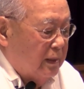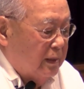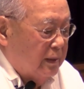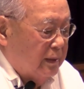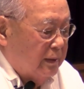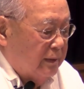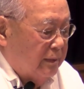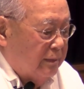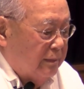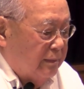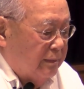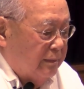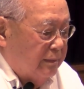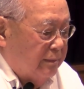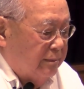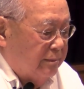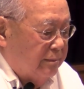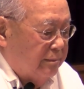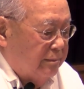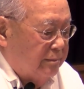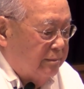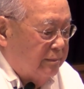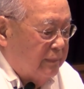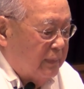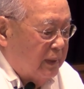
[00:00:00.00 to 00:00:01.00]
Um,
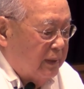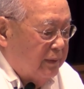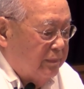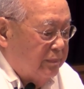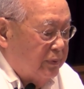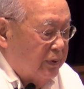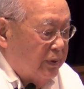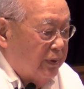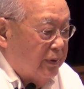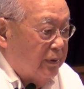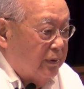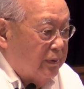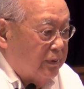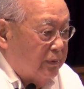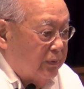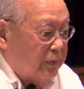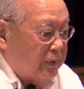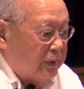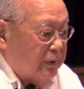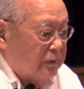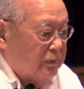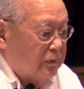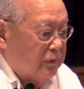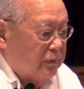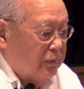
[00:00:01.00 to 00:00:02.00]
my brother
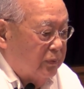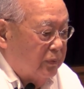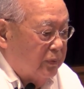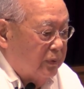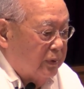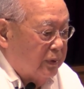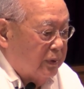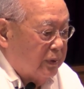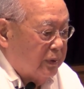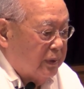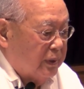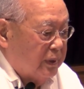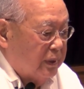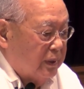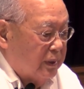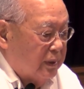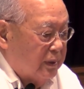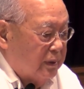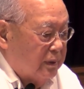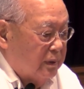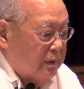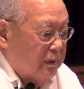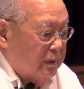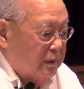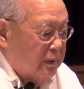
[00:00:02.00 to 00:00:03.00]
went to work
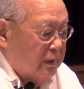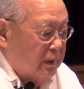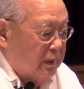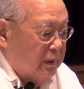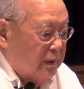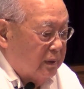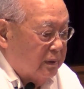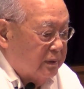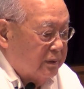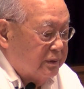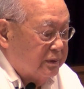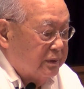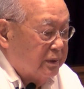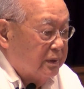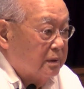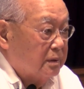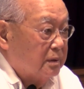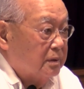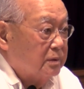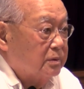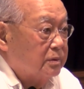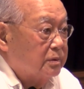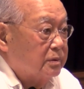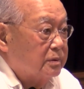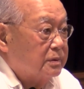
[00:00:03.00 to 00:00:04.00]
in uh, St.
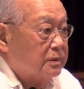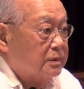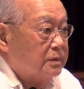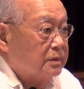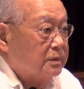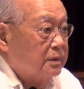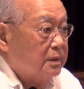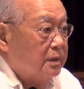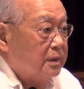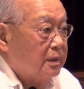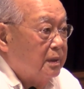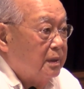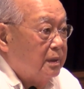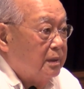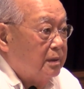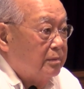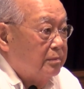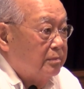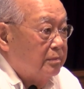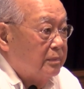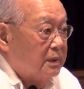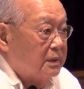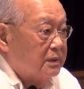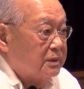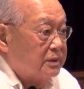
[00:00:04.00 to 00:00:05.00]
Louis.
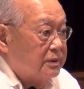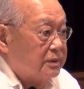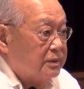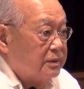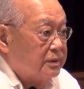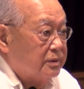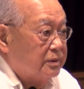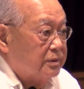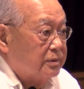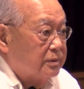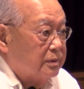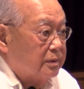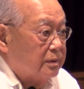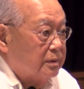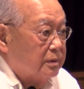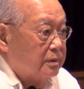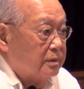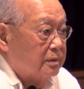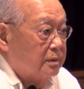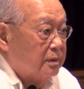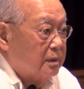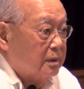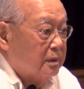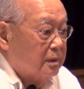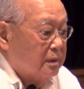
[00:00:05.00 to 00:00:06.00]
My sister
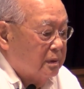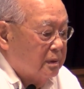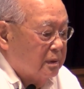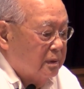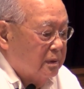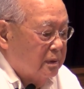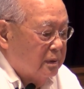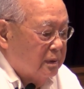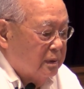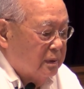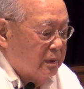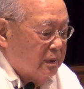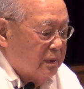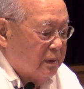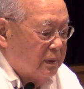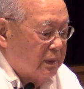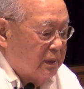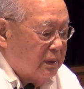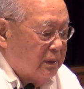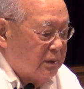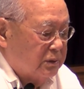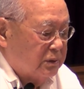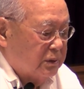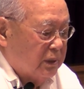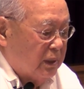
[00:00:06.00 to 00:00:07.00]
got
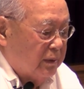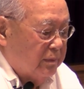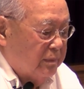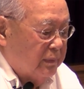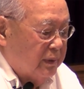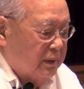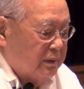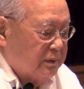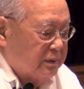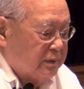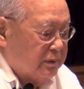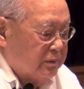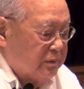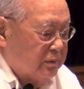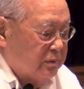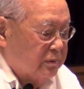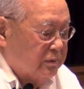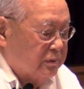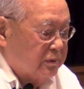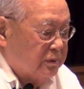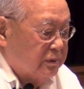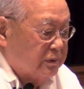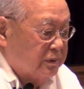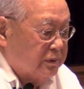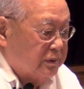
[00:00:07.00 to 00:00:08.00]
a job as a
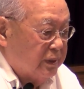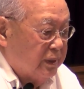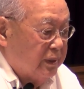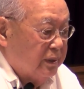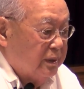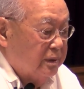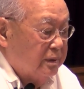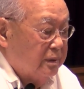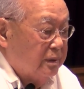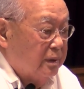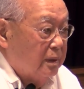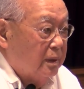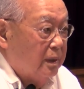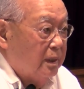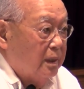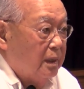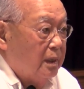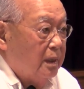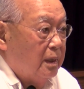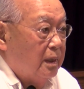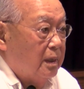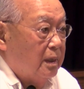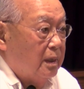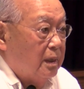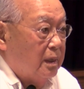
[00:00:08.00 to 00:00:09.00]
nurse's aide
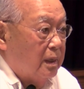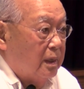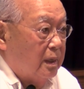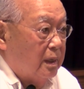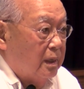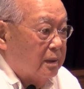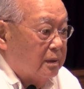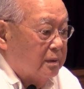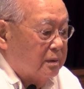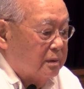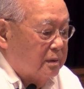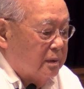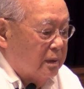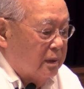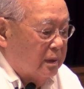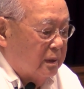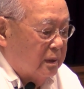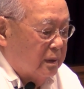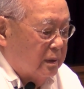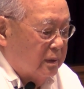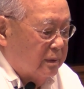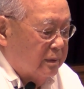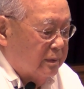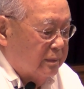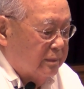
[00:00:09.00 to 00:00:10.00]
at
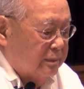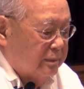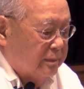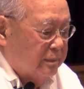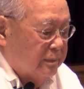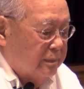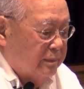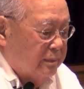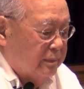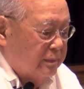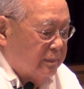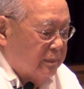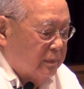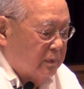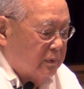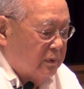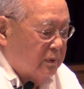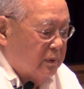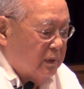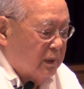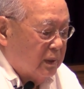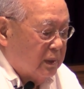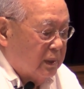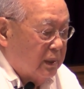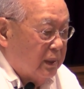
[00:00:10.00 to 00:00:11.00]
uh,
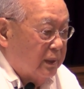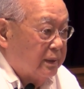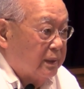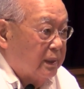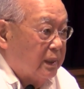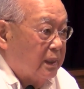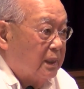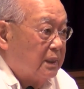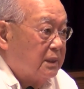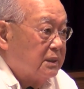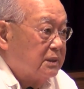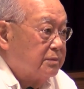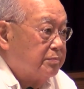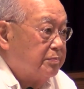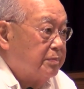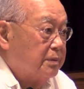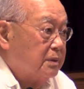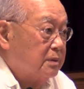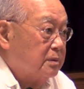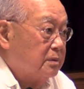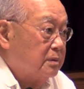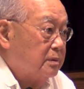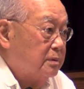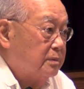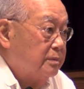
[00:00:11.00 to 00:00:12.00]
Cook County
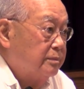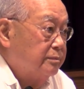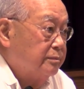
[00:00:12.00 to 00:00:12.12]
Hospital.